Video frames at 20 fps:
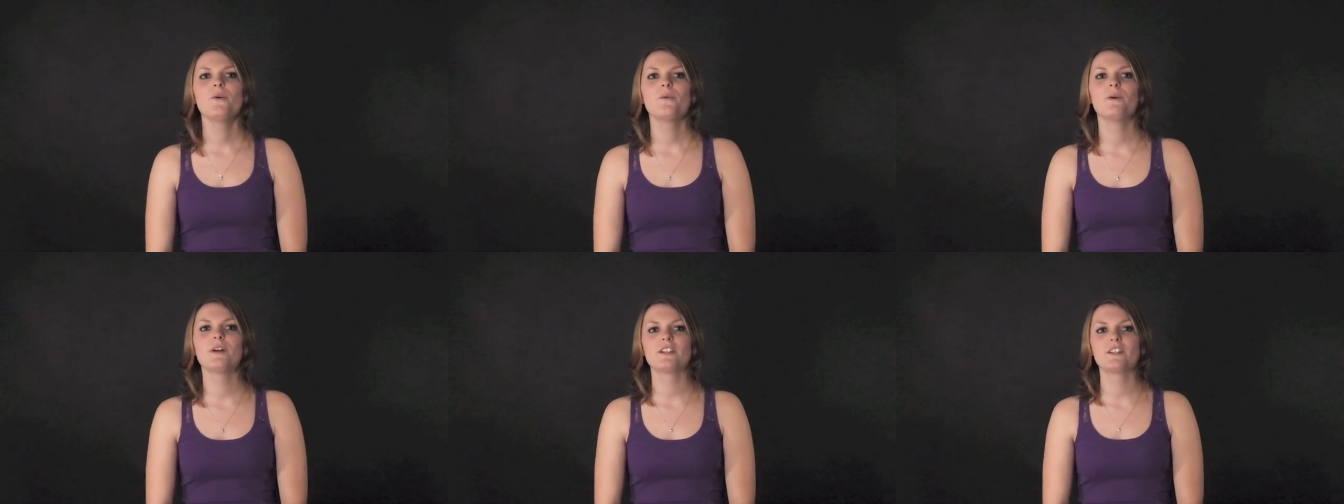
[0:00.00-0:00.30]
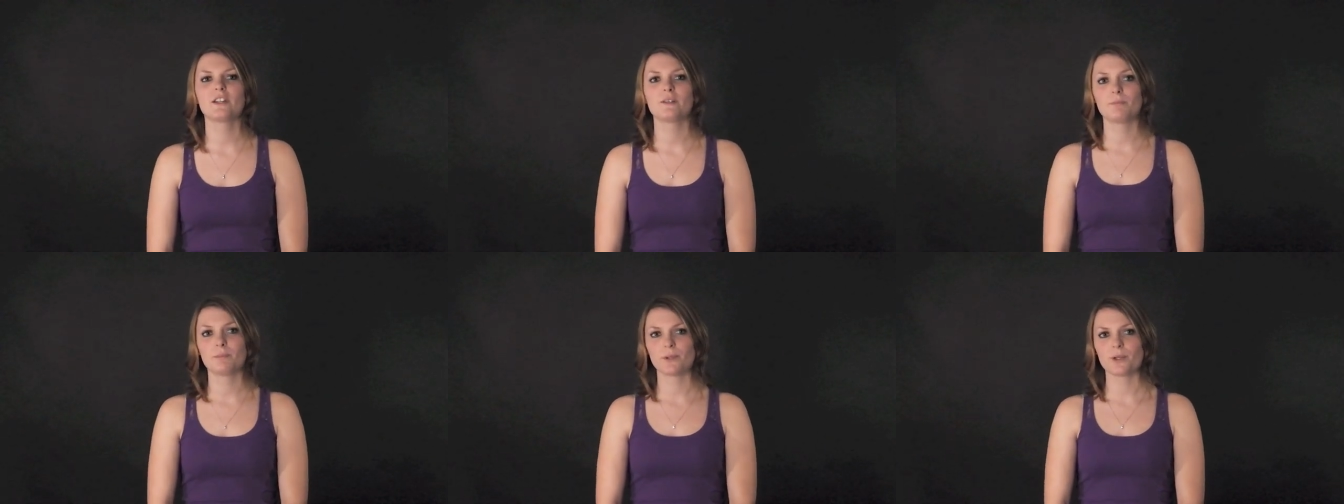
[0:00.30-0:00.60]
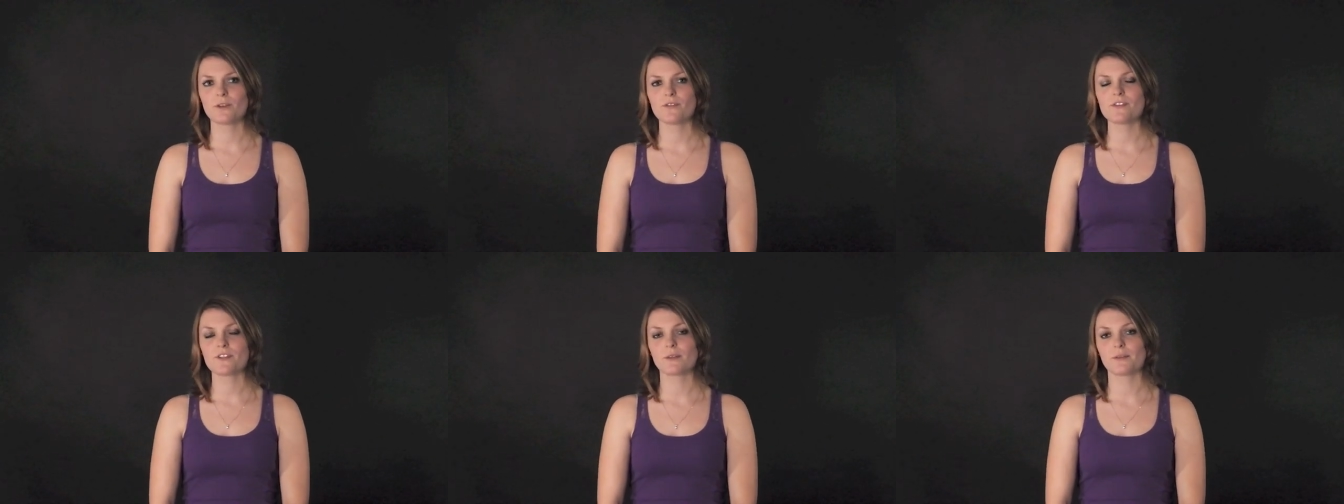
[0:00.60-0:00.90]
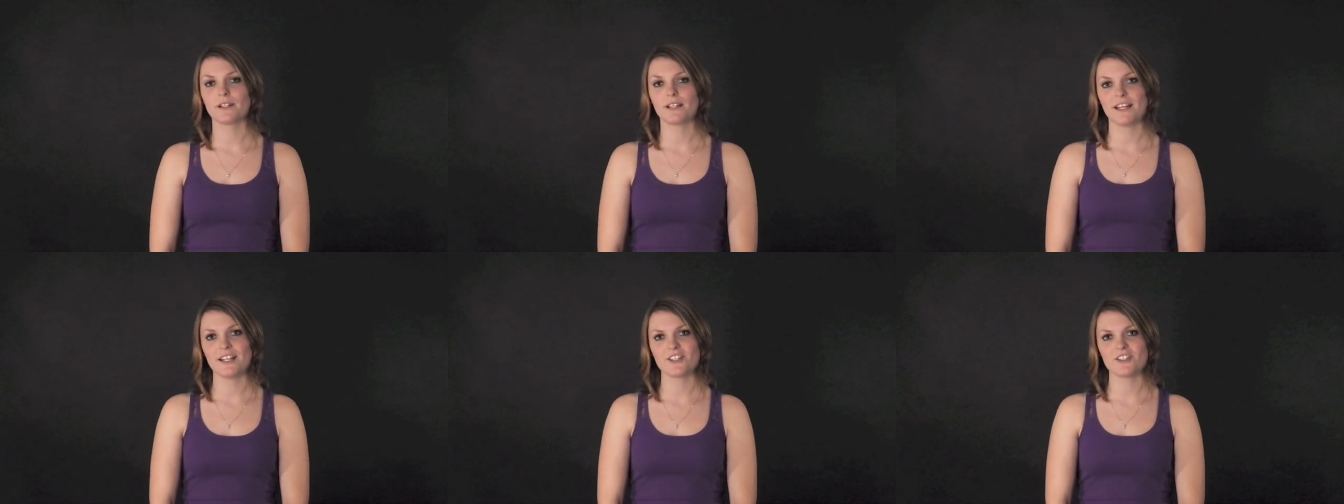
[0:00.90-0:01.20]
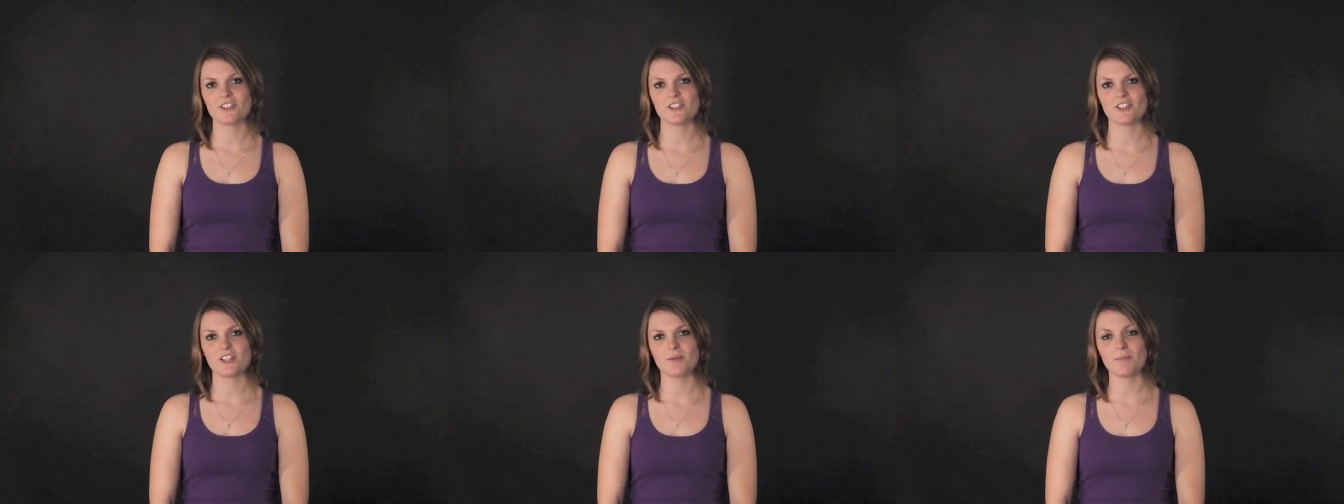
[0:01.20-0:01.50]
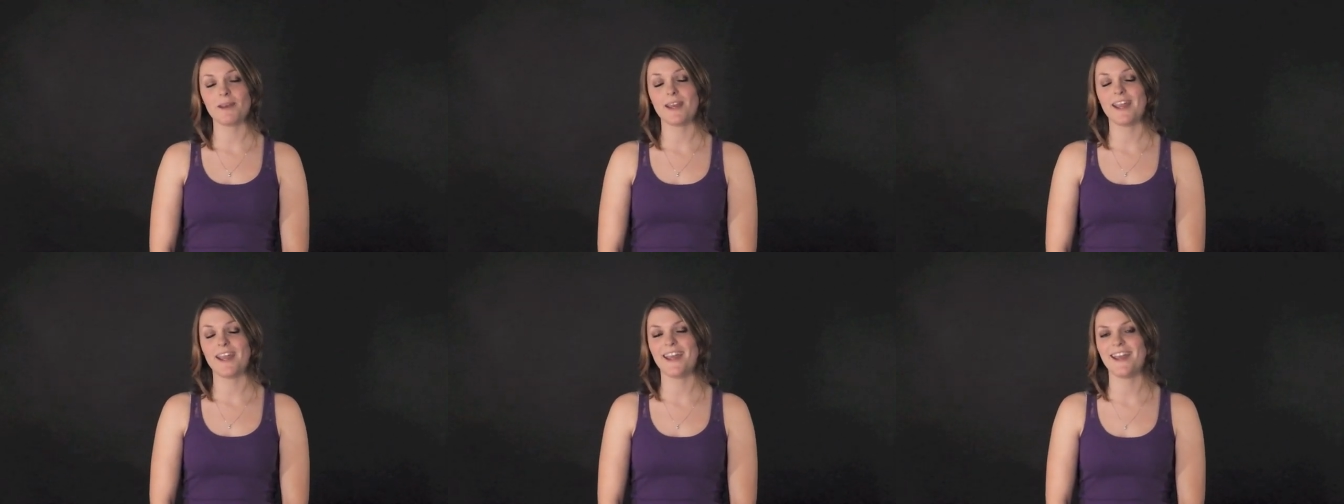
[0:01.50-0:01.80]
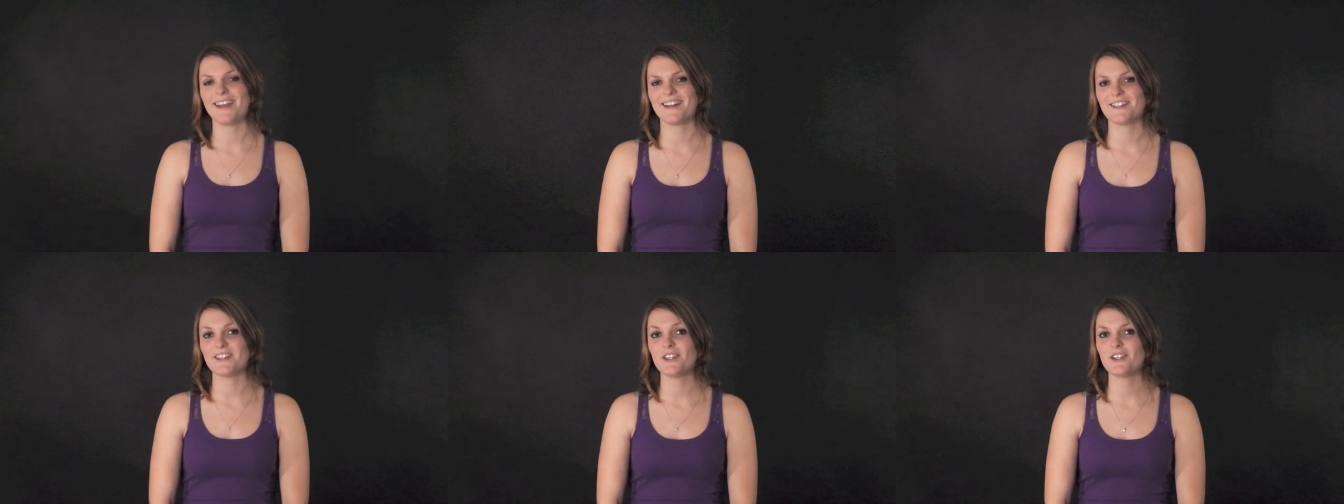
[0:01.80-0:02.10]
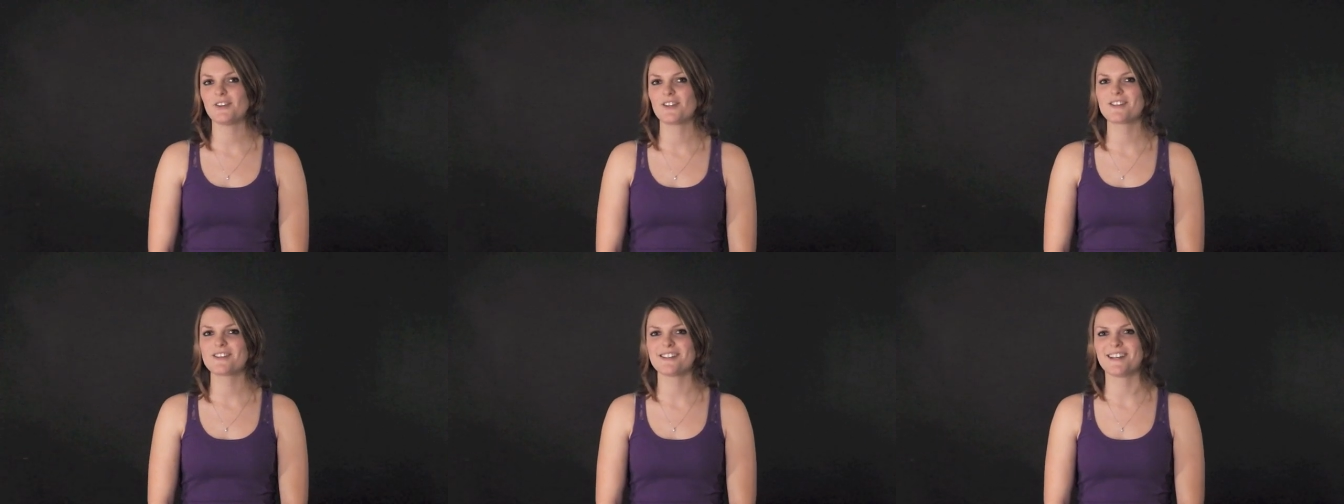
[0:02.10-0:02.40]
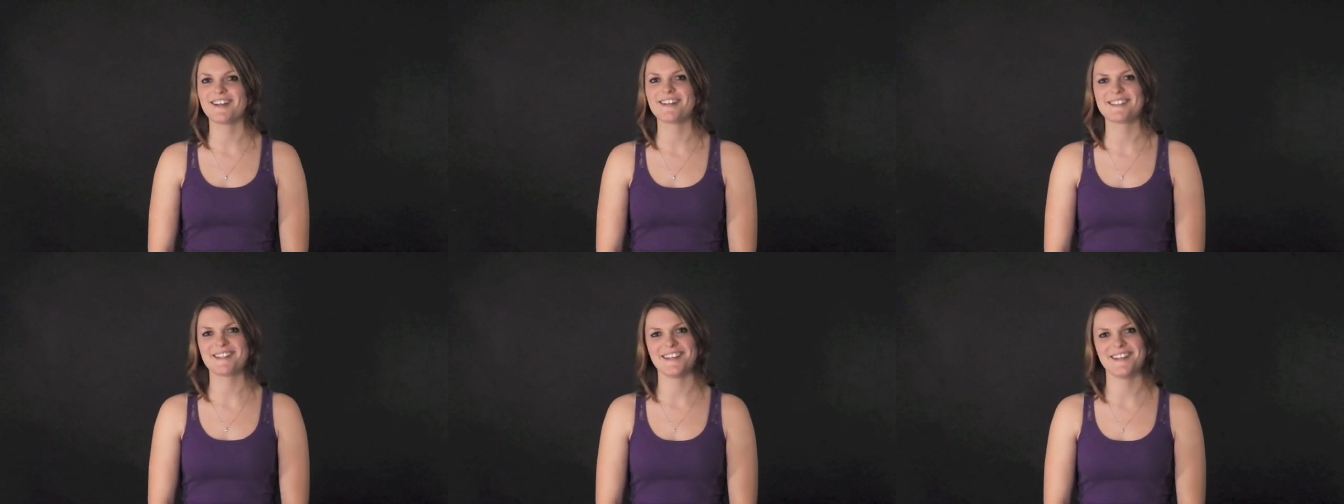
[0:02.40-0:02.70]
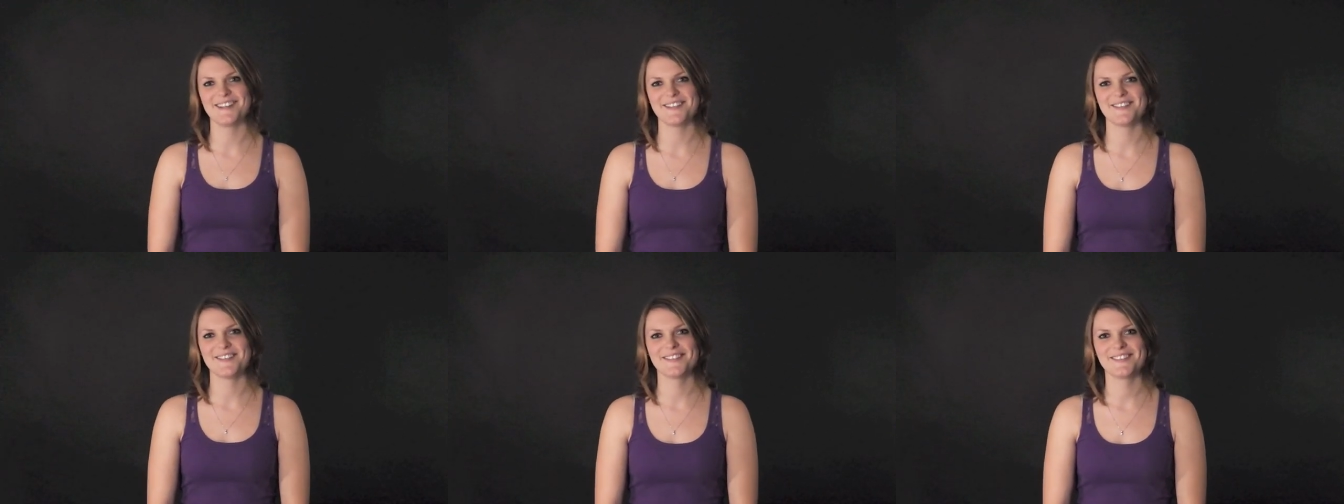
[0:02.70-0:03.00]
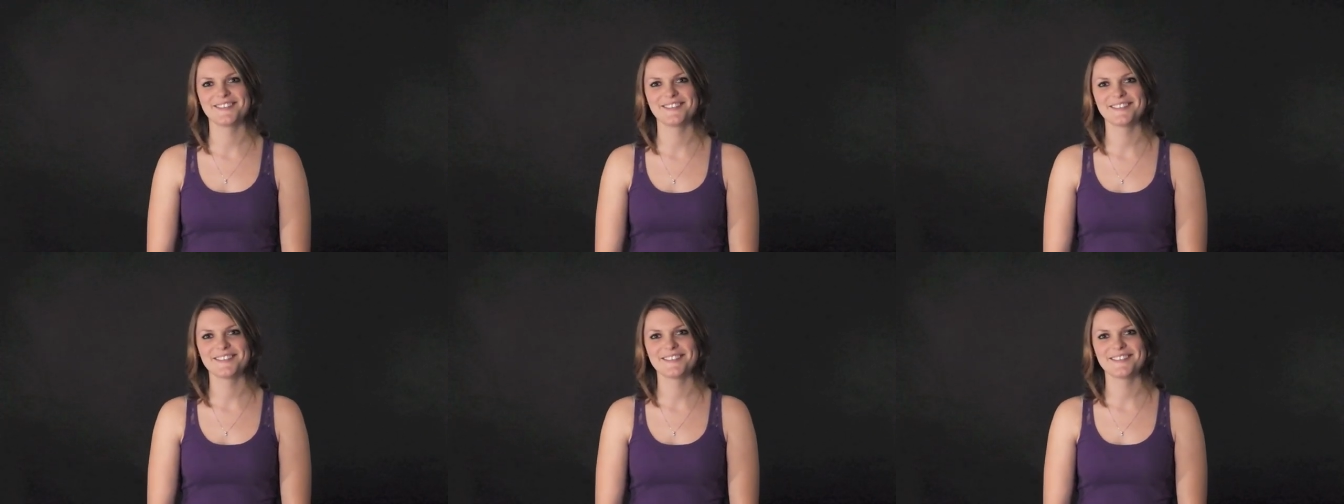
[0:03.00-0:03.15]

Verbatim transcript: which improves your relationship and your sex life.